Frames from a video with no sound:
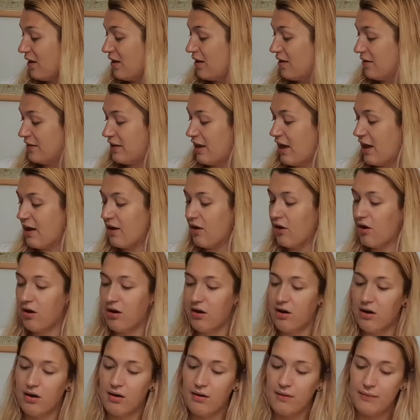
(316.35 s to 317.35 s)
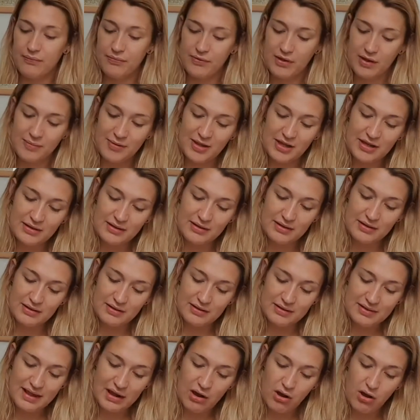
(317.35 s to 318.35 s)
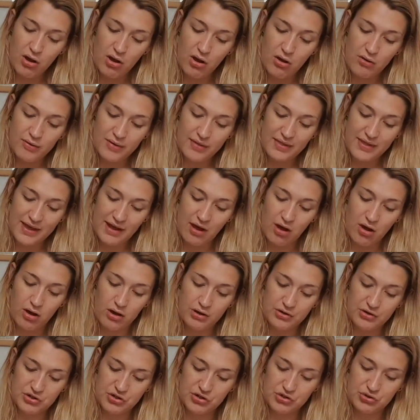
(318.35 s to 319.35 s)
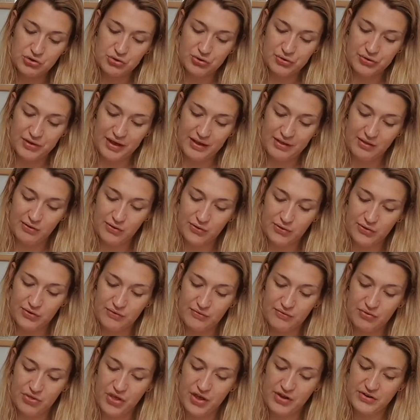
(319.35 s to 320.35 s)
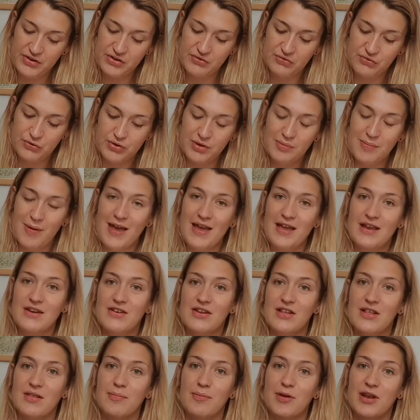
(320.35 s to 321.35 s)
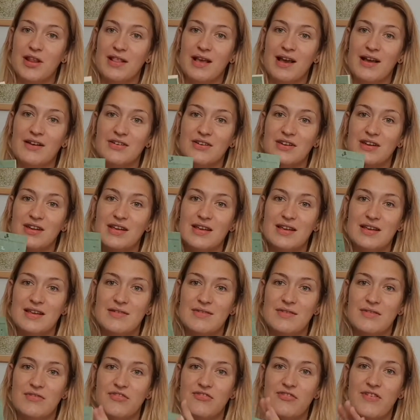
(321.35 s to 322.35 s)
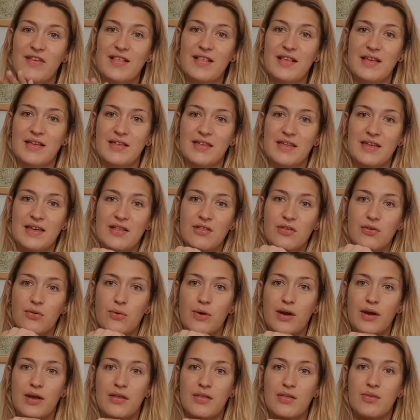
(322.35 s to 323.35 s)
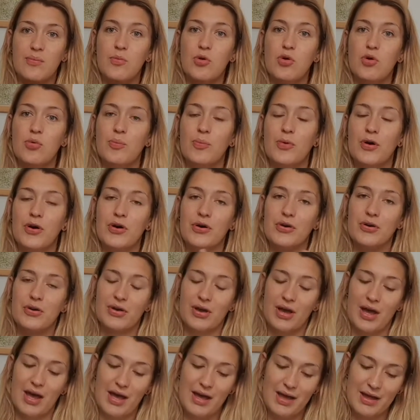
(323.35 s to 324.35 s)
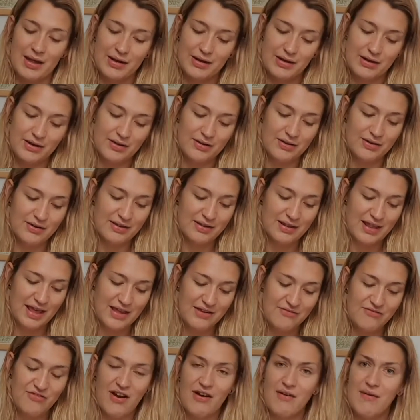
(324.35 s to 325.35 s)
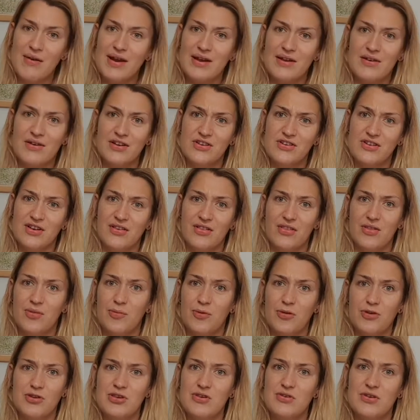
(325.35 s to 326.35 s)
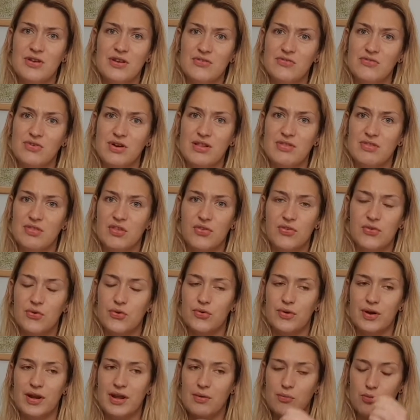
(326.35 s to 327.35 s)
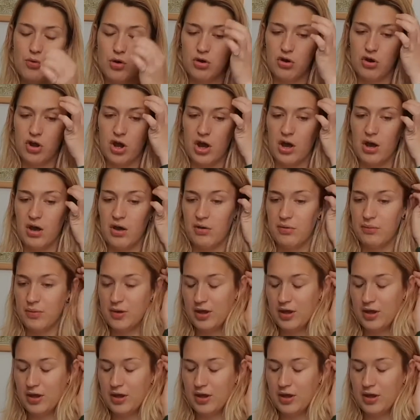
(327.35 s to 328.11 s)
they are, I mean, they are and they aren't short, they're sort of 30 or 40 pages, but it's actually, physically, it's quite a small book, and they're very digestible. You could read the story in one go,